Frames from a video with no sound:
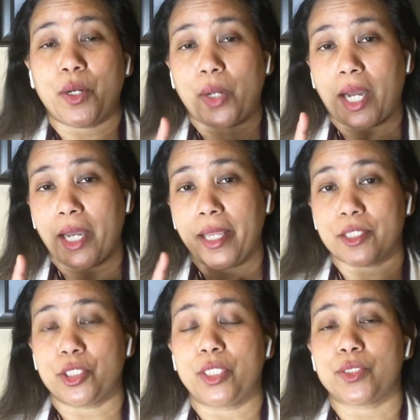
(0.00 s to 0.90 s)
I
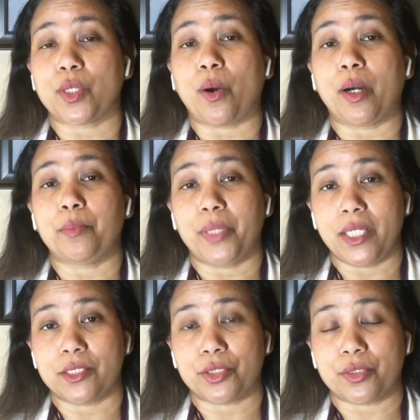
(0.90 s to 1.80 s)
actually saw a
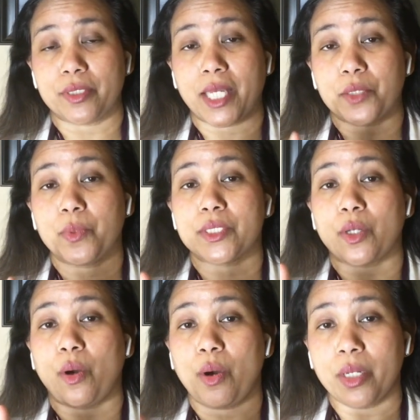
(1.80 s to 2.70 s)
picture that was
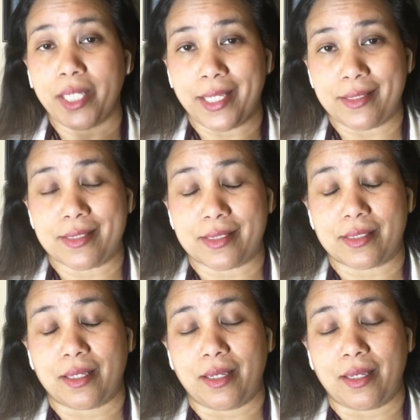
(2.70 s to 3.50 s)
on his